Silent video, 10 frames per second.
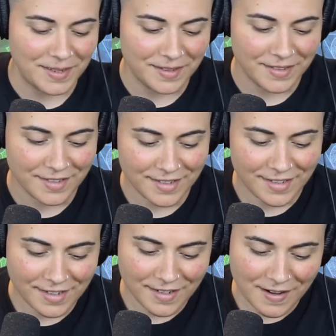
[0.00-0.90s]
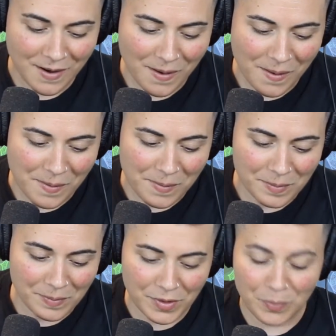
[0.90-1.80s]
out.
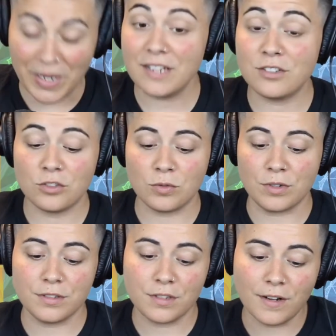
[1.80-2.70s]
And the Page of Swords.